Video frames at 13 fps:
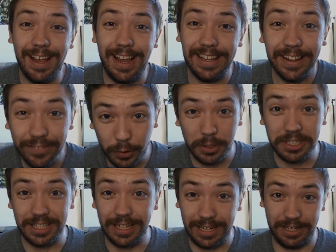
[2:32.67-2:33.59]
And of
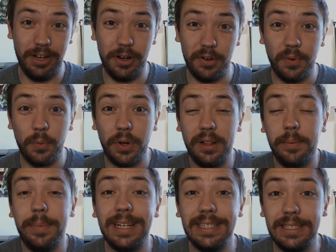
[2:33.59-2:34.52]
course, Let It Go, one of the
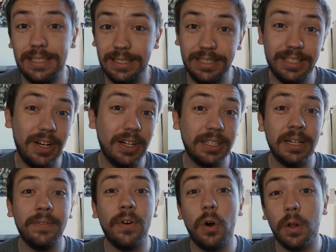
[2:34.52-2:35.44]
biggest Disney songs
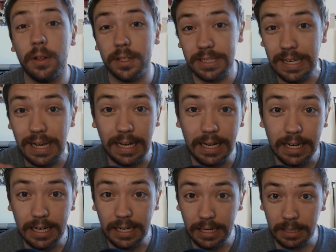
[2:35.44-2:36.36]
of all
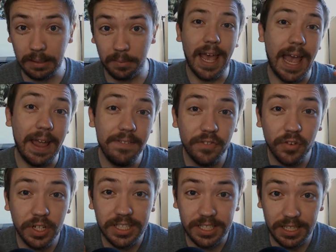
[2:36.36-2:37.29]
time.
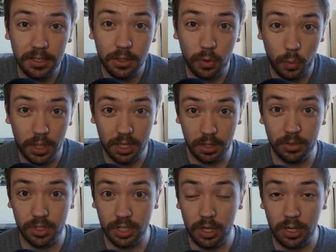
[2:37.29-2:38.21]
Every single one of
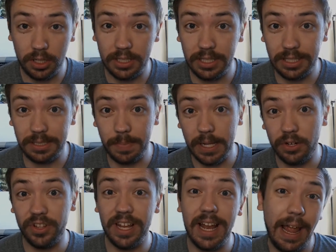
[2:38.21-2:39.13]
those songs is better
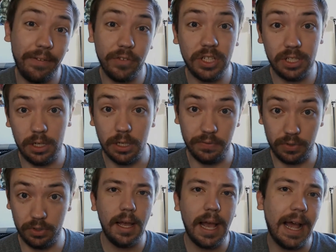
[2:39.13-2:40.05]
than every song in
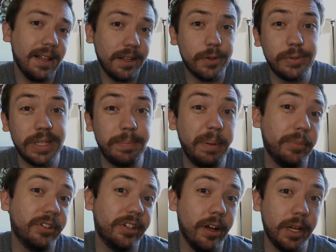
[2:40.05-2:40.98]
Frozen 2. I think the one that
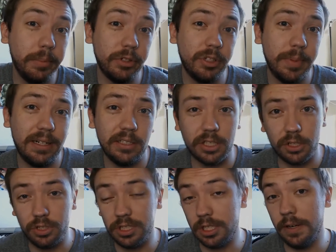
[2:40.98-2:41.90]
people are talking most about is
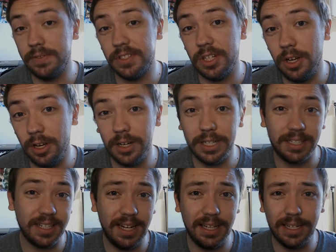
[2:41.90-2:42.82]
Kristoff's song. It's
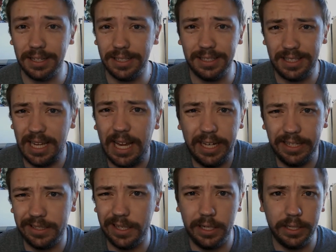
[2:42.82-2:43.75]
kind of like this
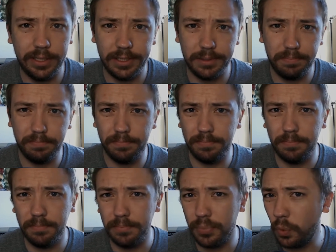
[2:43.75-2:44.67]
80s, 90s
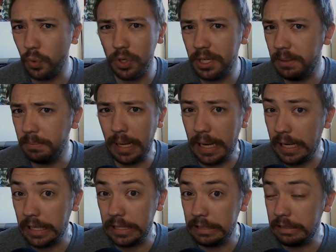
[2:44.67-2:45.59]
boy
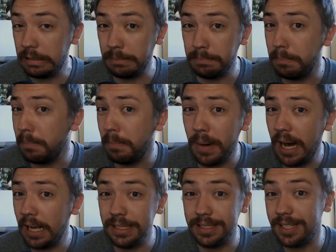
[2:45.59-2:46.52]
band
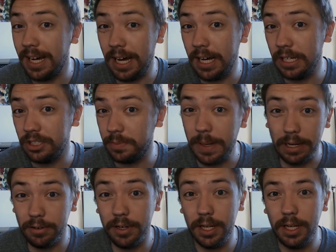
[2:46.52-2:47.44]
montage
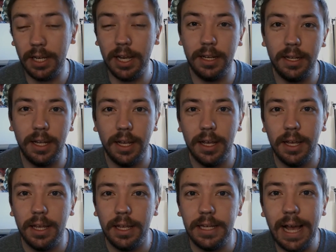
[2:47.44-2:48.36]
parody. And
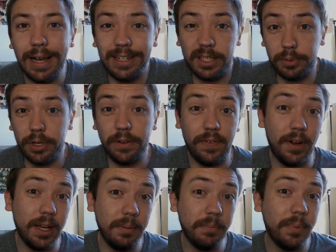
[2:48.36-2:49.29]
yeah, it's pretty
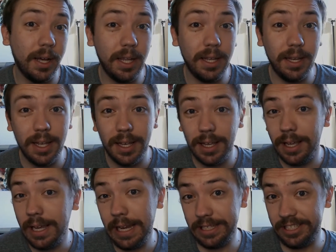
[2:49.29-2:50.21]
funny, but
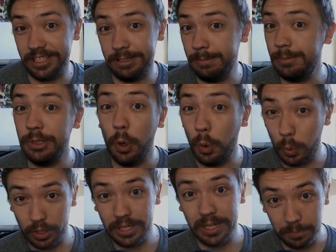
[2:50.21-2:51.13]
it's
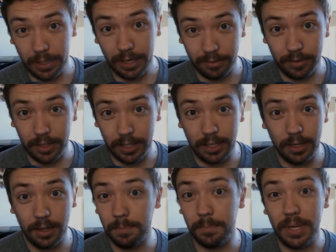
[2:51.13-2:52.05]
only a parody.
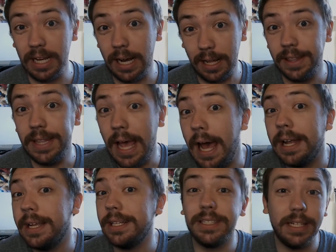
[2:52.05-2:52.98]
Beyond
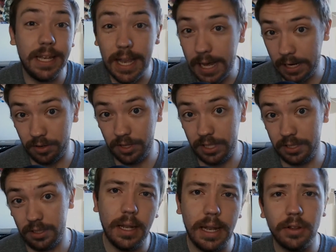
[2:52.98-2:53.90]
that, it's not a great song.